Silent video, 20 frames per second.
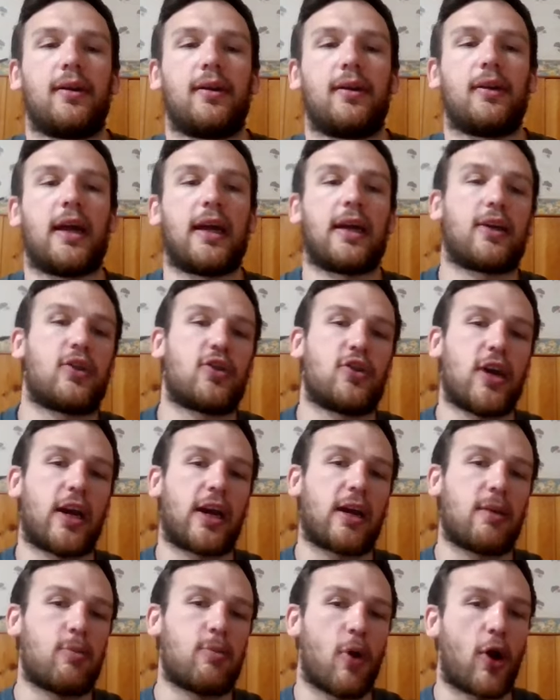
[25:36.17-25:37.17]
like
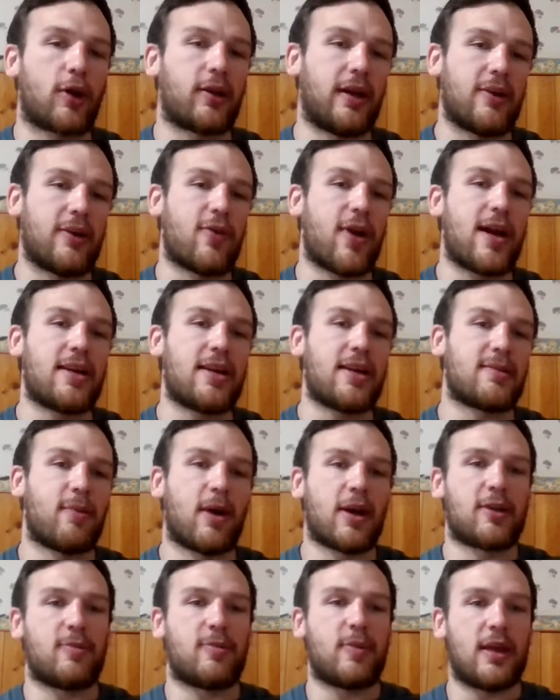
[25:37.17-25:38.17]
chicken, broccoli and rice
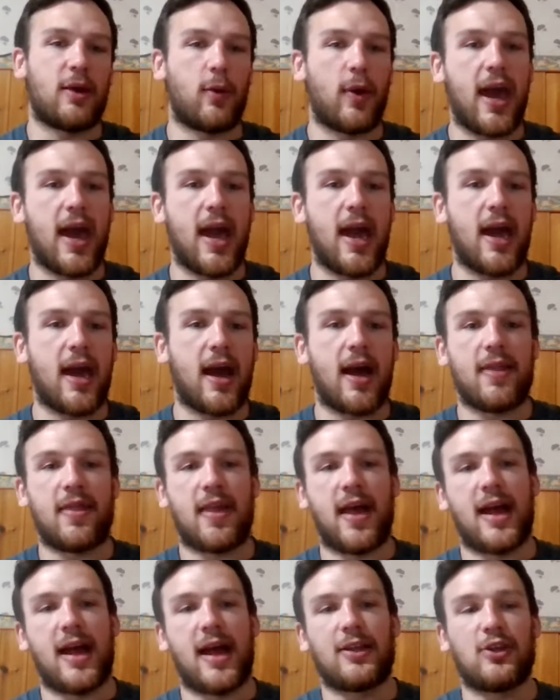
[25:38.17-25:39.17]
must be the way, and
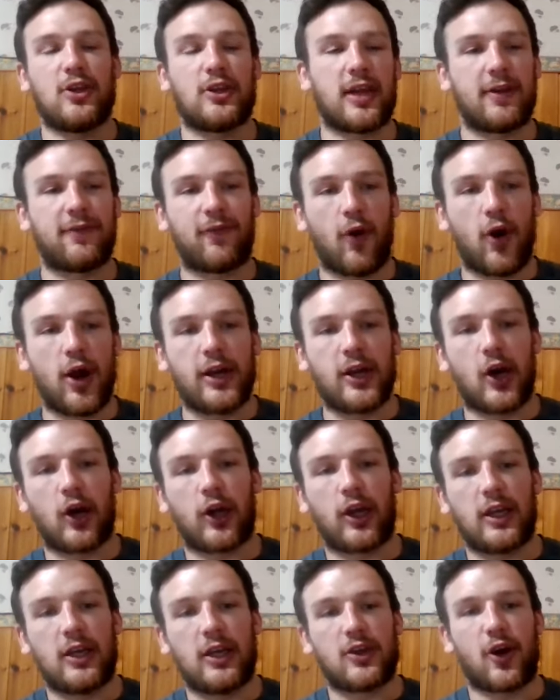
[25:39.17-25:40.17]
then you did 40
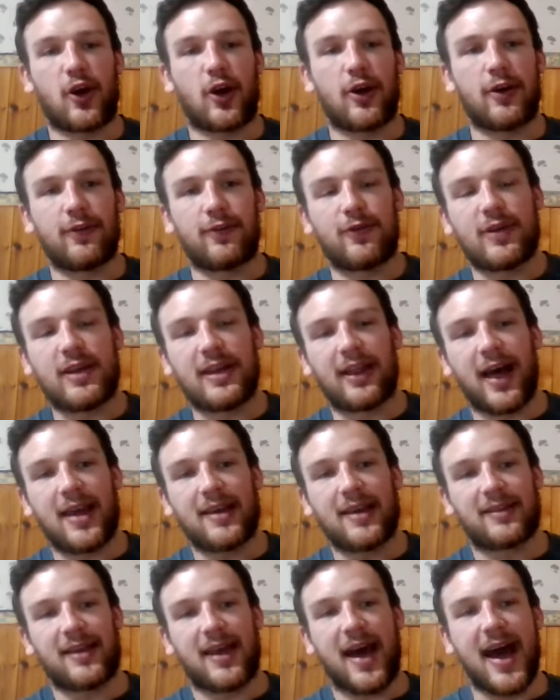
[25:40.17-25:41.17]
Doc and you sort of
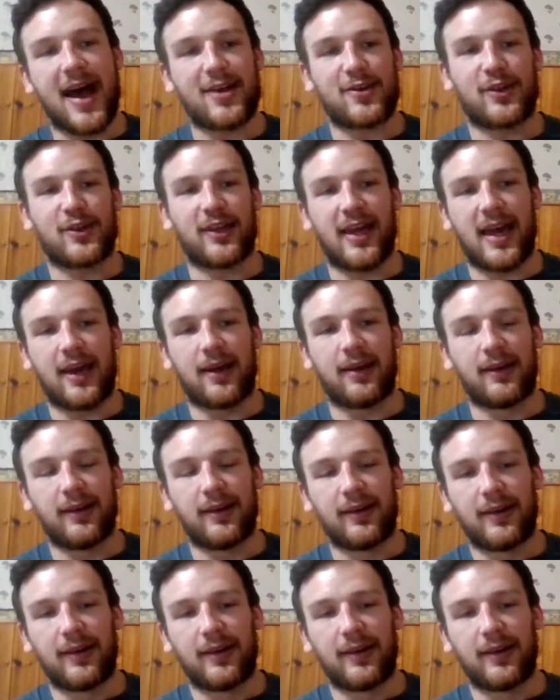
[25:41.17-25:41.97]
realised that actually